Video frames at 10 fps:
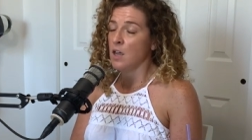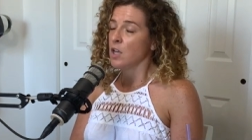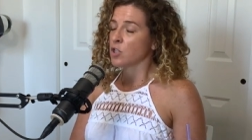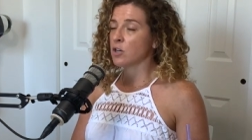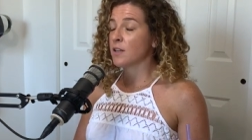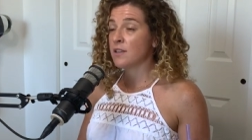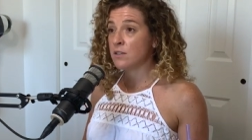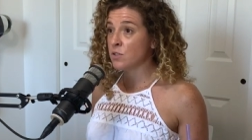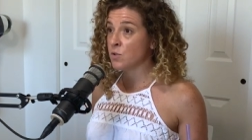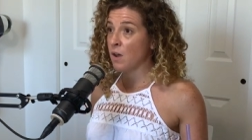turn it
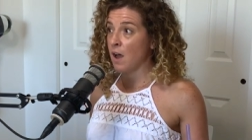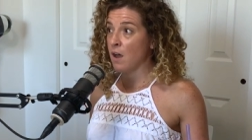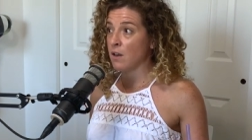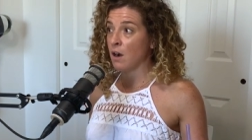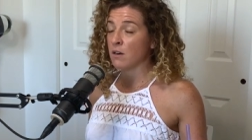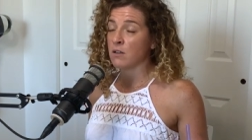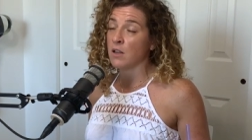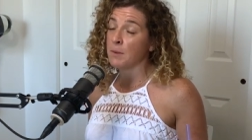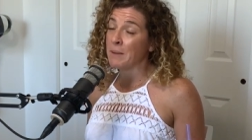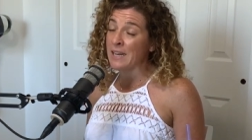into an article
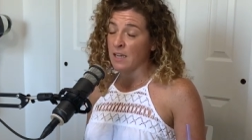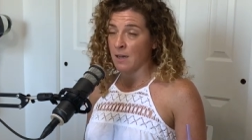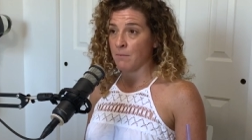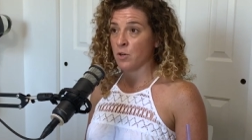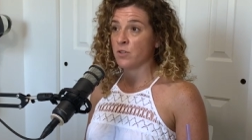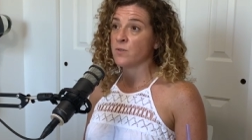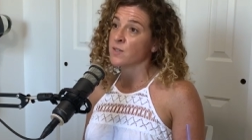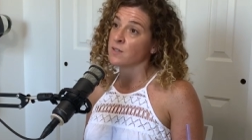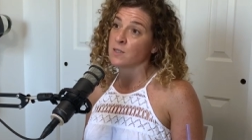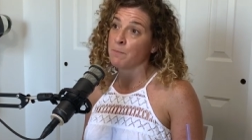on Medium or use it
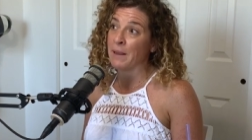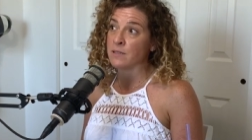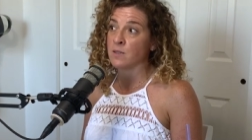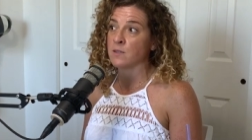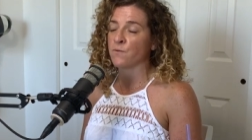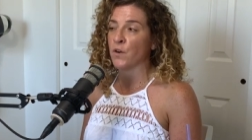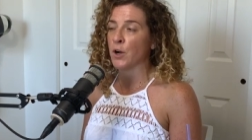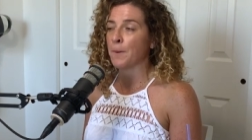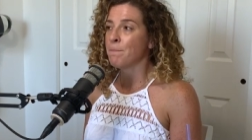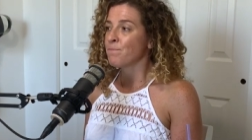as the basis for